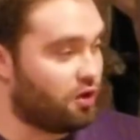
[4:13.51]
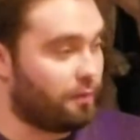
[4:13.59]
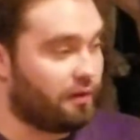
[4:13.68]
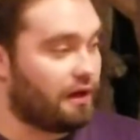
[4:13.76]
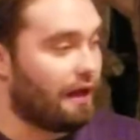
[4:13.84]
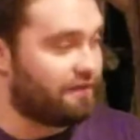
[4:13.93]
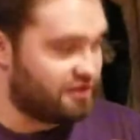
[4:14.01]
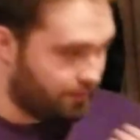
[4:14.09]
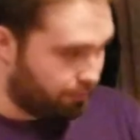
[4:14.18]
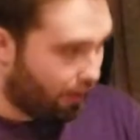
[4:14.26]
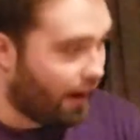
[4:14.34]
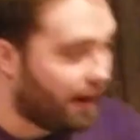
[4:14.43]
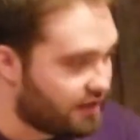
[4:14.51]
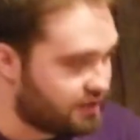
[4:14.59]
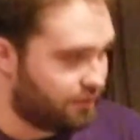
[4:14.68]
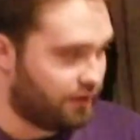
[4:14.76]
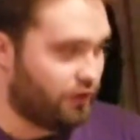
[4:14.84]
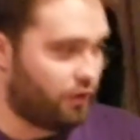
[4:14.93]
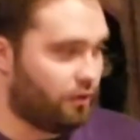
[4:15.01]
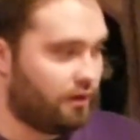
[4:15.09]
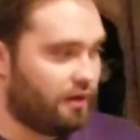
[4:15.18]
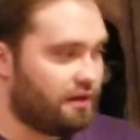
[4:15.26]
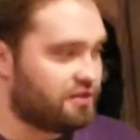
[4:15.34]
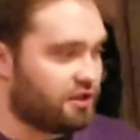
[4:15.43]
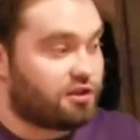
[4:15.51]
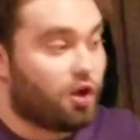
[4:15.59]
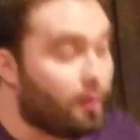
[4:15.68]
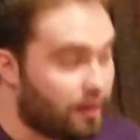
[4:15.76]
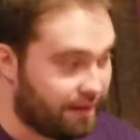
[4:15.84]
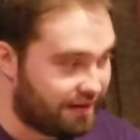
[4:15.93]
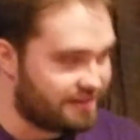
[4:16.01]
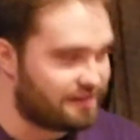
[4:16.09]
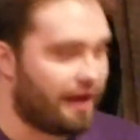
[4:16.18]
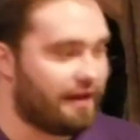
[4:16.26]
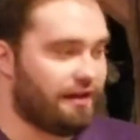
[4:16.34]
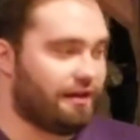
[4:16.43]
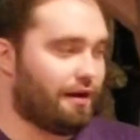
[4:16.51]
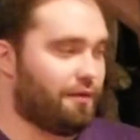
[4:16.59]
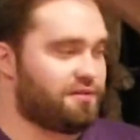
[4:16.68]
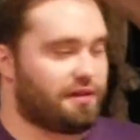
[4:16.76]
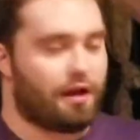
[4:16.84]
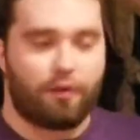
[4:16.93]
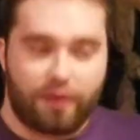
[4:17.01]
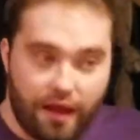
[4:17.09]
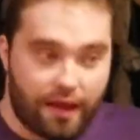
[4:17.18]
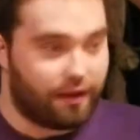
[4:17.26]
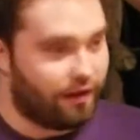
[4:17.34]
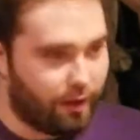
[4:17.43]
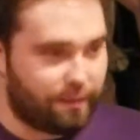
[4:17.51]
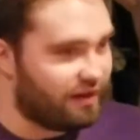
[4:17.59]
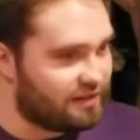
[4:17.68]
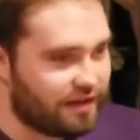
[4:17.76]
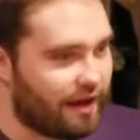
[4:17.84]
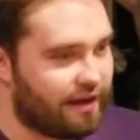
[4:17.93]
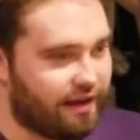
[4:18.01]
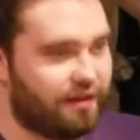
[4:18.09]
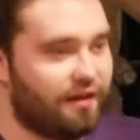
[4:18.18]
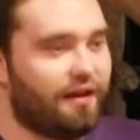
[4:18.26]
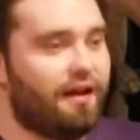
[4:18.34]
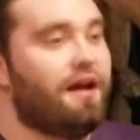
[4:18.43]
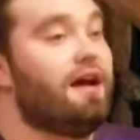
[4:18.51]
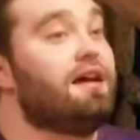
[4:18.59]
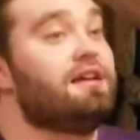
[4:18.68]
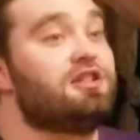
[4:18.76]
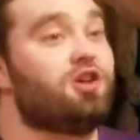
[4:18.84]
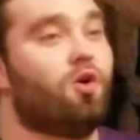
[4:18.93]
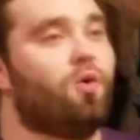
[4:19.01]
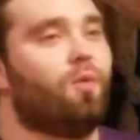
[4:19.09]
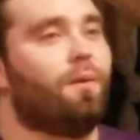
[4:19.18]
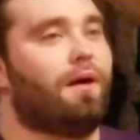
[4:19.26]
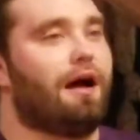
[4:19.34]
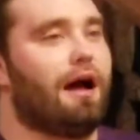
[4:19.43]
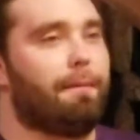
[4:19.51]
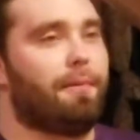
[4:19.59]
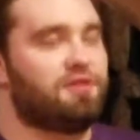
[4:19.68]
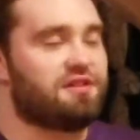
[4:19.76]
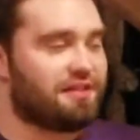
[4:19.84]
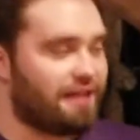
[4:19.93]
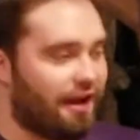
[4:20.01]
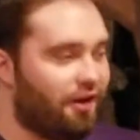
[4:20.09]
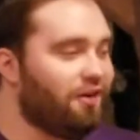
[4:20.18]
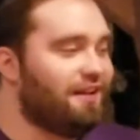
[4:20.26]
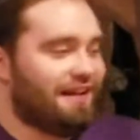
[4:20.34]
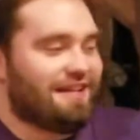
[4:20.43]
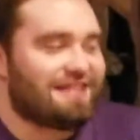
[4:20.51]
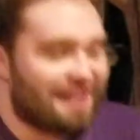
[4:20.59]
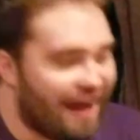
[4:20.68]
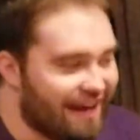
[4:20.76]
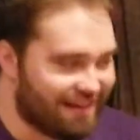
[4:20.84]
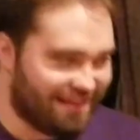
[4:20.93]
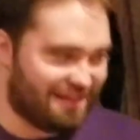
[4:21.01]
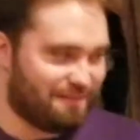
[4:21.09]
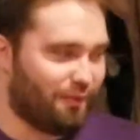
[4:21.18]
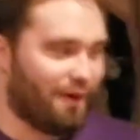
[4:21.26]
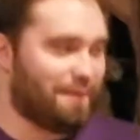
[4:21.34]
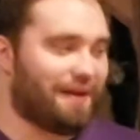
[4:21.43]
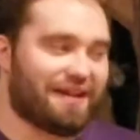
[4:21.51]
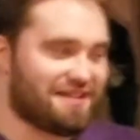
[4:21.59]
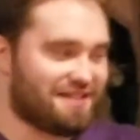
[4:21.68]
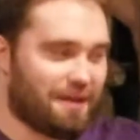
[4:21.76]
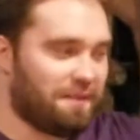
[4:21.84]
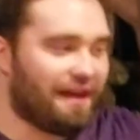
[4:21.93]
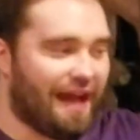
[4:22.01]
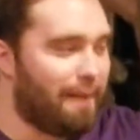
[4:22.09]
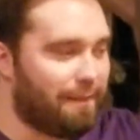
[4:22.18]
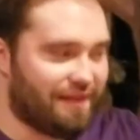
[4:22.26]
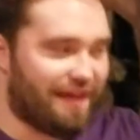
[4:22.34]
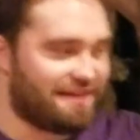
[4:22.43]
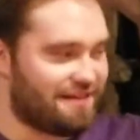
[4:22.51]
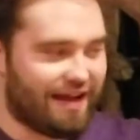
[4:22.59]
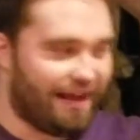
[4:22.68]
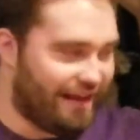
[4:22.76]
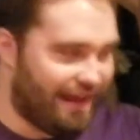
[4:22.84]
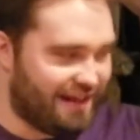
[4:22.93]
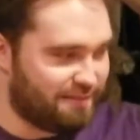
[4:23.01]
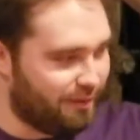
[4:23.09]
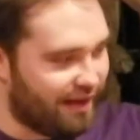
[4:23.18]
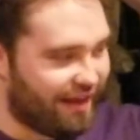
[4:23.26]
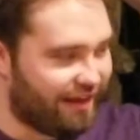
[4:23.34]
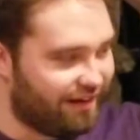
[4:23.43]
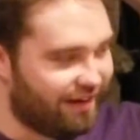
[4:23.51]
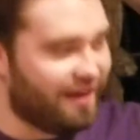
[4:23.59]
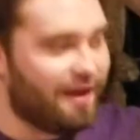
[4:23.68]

We're going to have a surprise for you. So they told me to be excited. And I was okay, I'll be excited. So I'm both scared and excited at this point because something happened last night. I can't explain.